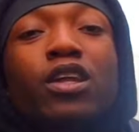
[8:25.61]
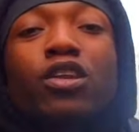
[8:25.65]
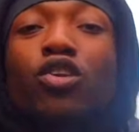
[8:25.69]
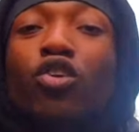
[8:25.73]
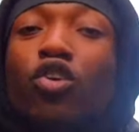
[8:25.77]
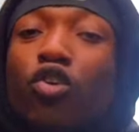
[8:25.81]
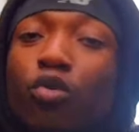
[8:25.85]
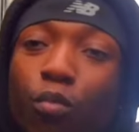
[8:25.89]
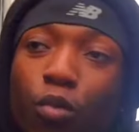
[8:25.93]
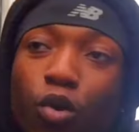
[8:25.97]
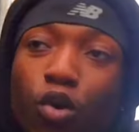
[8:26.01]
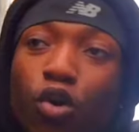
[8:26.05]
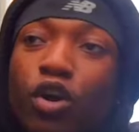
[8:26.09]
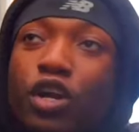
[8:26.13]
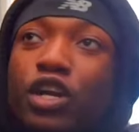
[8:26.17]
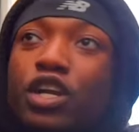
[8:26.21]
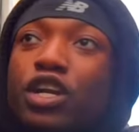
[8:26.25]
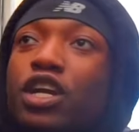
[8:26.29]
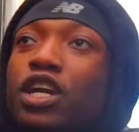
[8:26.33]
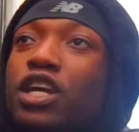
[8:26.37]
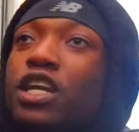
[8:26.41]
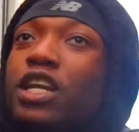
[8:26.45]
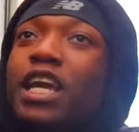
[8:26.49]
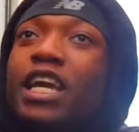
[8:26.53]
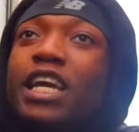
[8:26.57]
No more
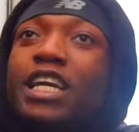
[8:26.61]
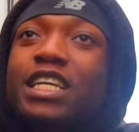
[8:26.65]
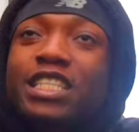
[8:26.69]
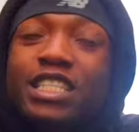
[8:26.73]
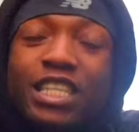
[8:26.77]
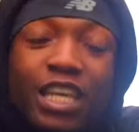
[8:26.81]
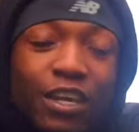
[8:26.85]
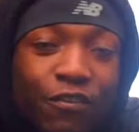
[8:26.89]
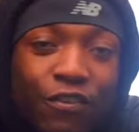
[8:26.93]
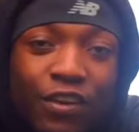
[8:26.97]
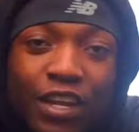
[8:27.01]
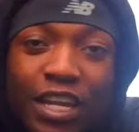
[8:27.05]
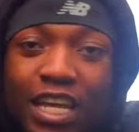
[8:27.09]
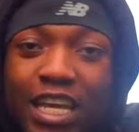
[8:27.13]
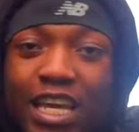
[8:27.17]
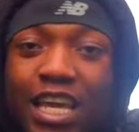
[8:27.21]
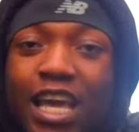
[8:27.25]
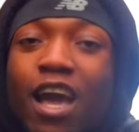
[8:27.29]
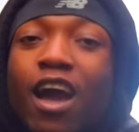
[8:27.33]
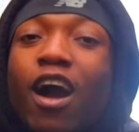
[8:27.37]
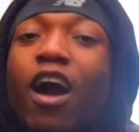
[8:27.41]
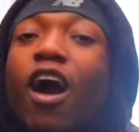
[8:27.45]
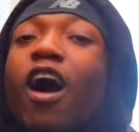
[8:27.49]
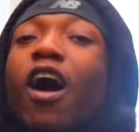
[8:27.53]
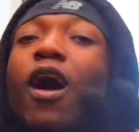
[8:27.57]
negativity,
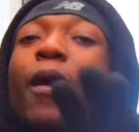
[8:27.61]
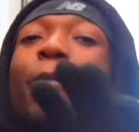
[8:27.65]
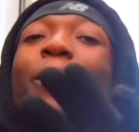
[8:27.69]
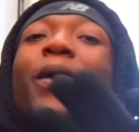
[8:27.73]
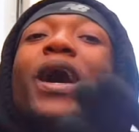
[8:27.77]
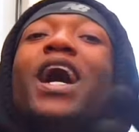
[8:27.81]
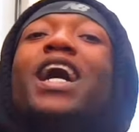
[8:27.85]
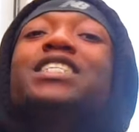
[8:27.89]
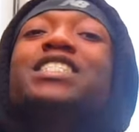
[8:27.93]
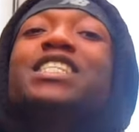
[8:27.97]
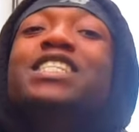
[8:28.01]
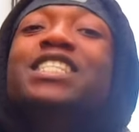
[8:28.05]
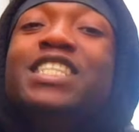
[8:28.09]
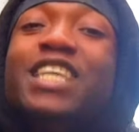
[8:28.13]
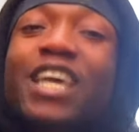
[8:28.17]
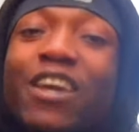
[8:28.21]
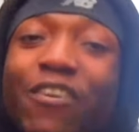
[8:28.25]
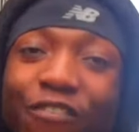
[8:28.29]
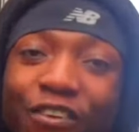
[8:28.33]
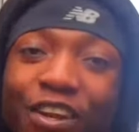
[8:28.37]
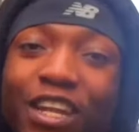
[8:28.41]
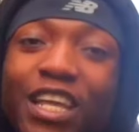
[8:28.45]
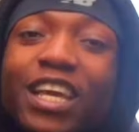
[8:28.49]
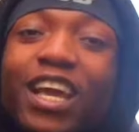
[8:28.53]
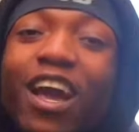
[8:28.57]
all
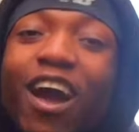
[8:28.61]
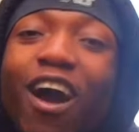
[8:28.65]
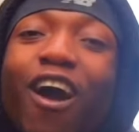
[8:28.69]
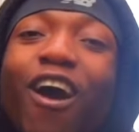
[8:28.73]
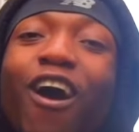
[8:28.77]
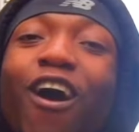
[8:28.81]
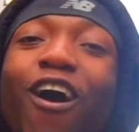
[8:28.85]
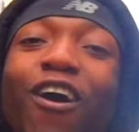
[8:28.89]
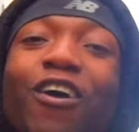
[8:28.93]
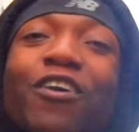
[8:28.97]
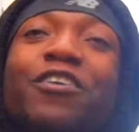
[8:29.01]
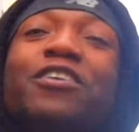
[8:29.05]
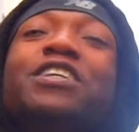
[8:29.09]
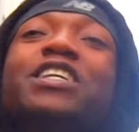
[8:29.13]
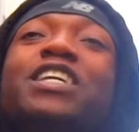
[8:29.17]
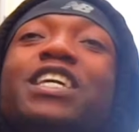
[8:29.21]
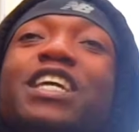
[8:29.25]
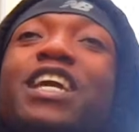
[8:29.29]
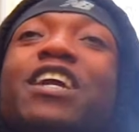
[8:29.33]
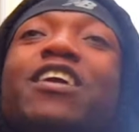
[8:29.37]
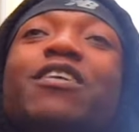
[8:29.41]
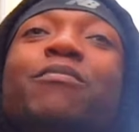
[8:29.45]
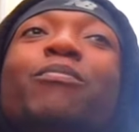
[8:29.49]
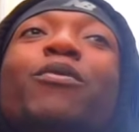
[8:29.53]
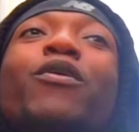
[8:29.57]
positivity, all
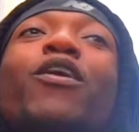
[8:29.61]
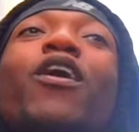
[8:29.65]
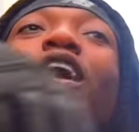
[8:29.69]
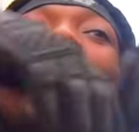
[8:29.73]
year, bro.